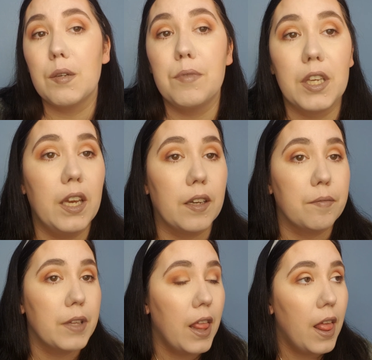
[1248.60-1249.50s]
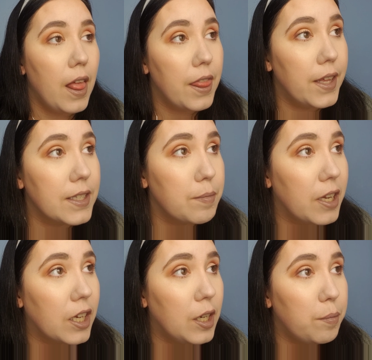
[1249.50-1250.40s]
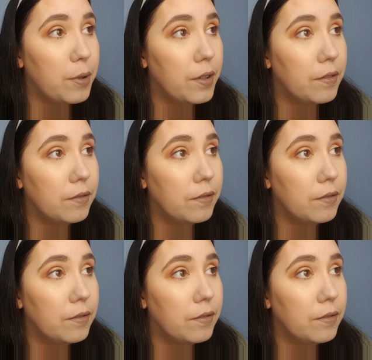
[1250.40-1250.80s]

But yeah, this makeup